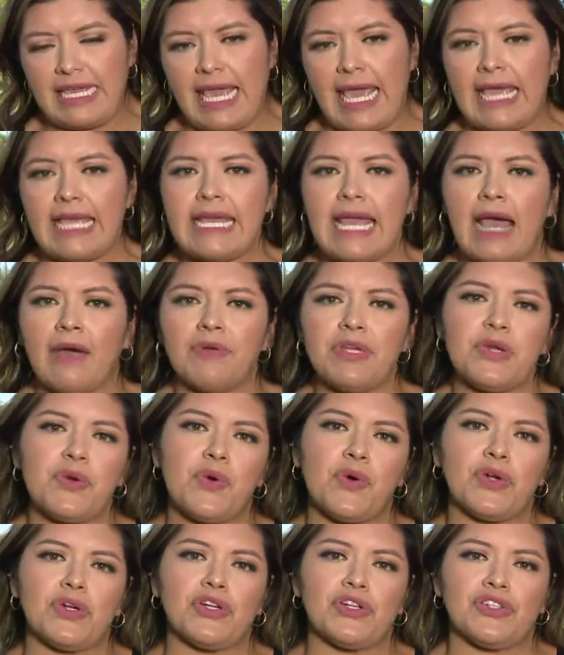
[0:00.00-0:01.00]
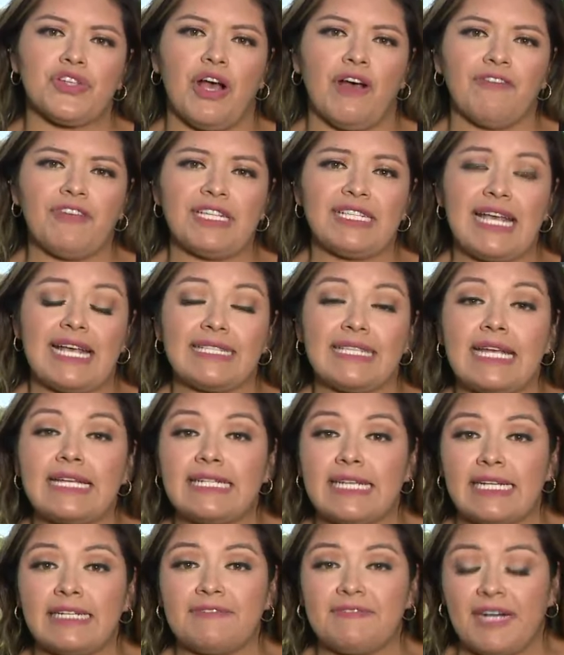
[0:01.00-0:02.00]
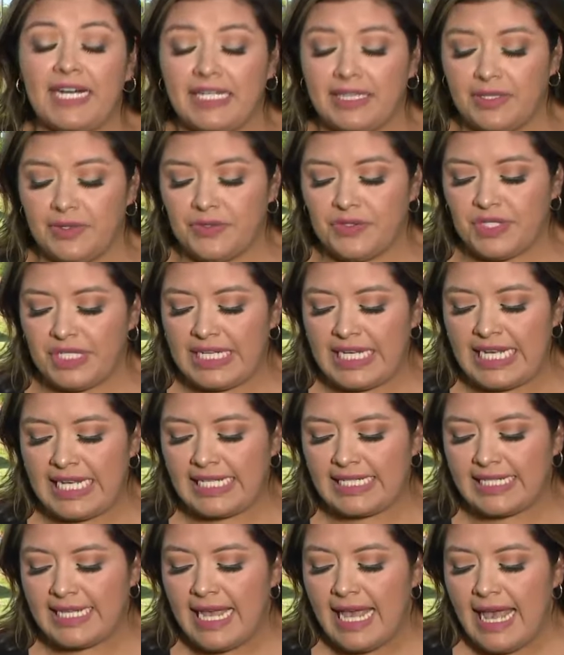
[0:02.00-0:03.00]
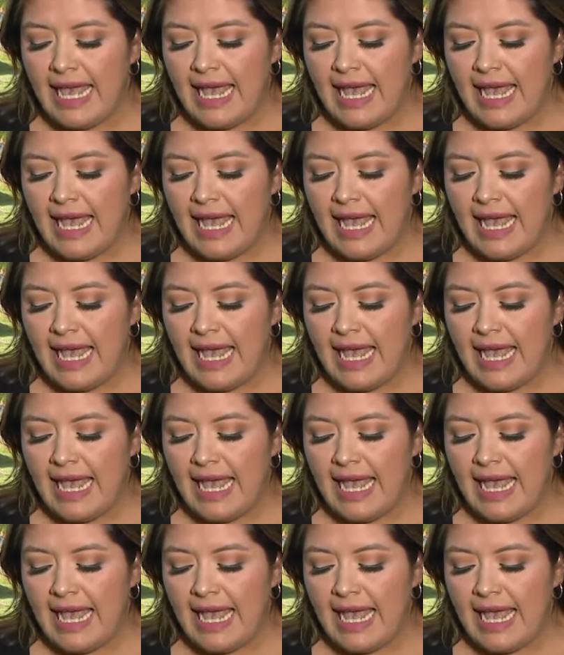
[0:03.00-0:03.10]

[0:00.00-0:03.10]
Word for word: The Kane County Coroner's Office has identified those teens